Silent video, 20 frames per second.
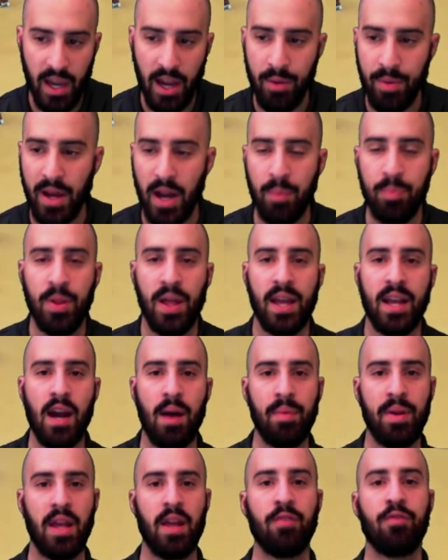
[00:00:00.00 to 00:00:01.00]
Here we got a play
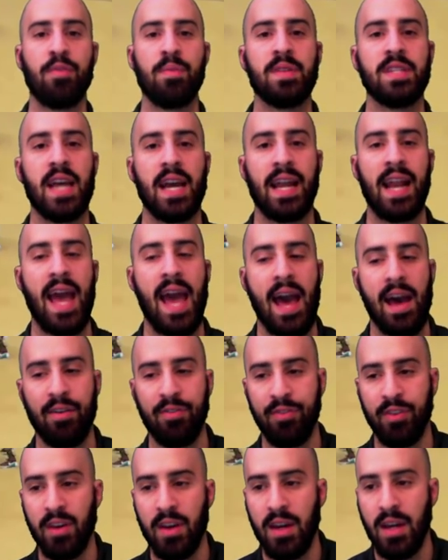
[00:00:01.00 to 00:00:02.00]
coming in from the second
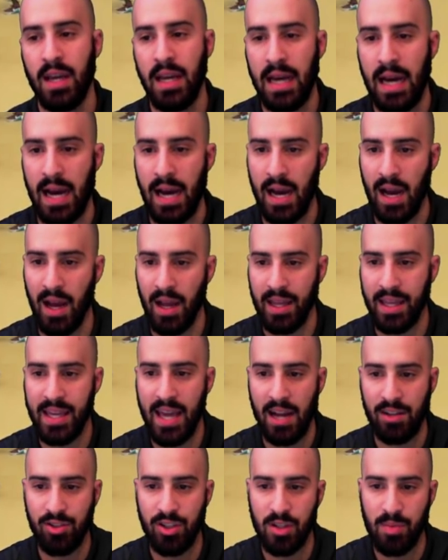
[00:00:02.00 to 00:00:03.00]
half. He
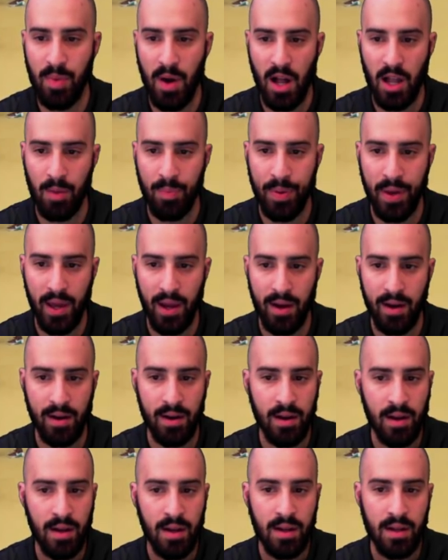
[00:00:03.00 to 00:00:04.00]
catches the ball up
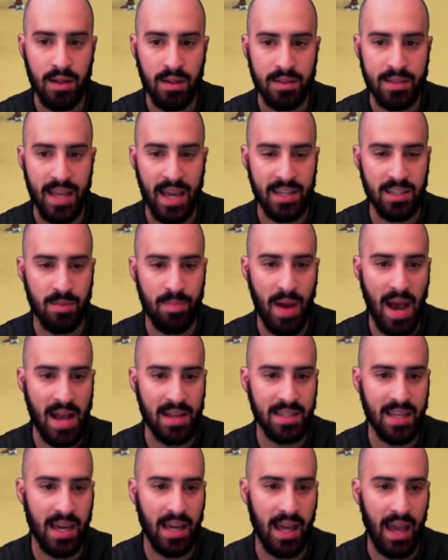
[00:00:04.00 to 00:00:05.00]
here, takes the
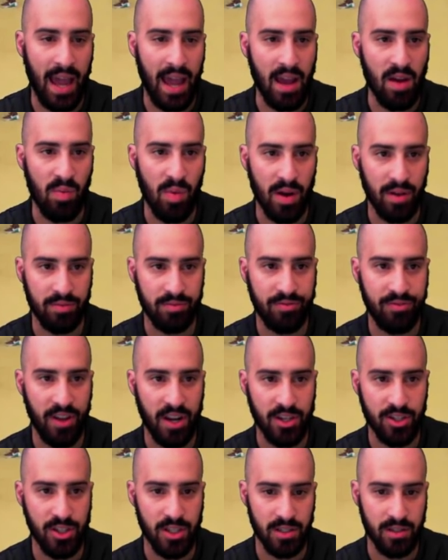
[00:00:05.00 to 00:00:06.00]
basket, and one.
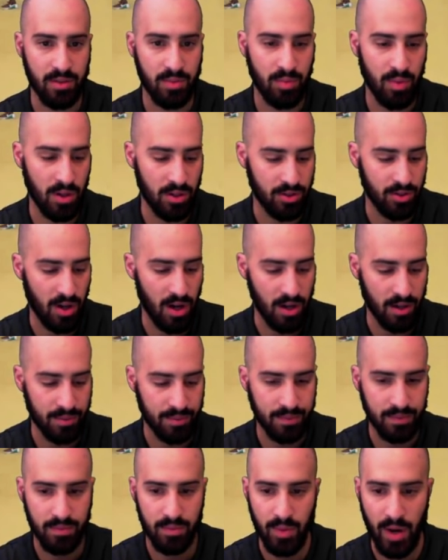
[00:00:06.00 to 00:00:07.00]
Finishes. Real strong,
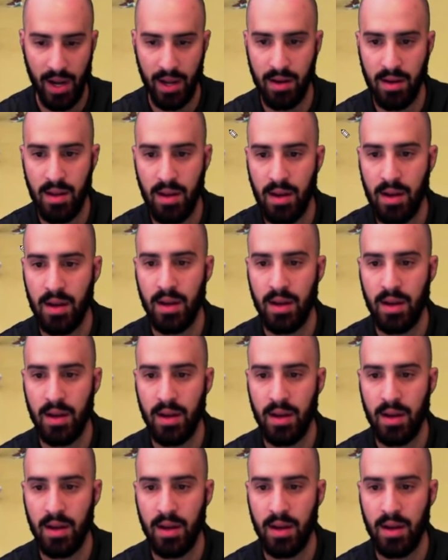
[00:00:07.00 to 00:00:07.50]
right?